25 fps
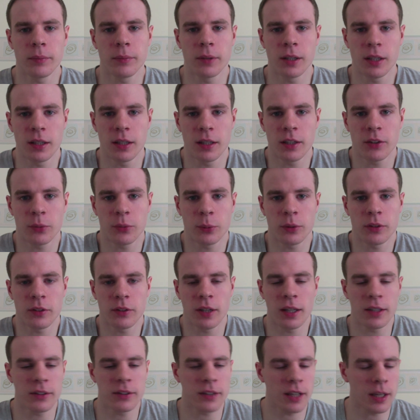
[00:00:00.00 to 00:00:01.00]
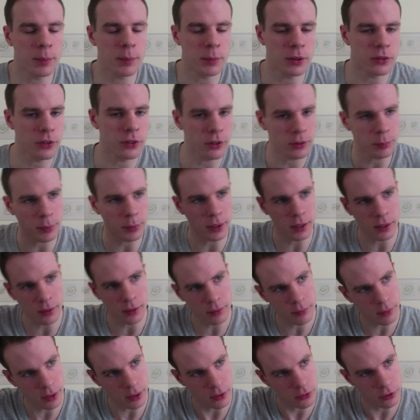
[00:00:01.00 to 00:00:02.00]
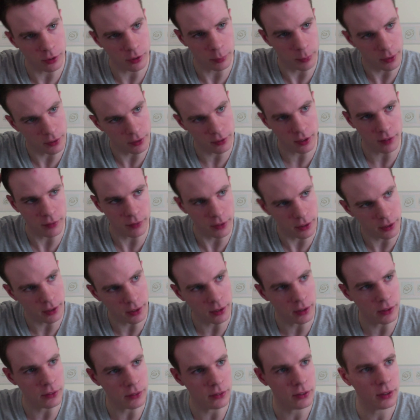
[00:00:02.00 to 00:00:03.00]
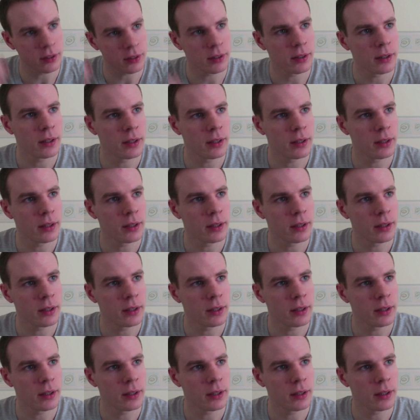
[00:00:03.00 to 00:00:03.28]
This will take time. It took me 7 years,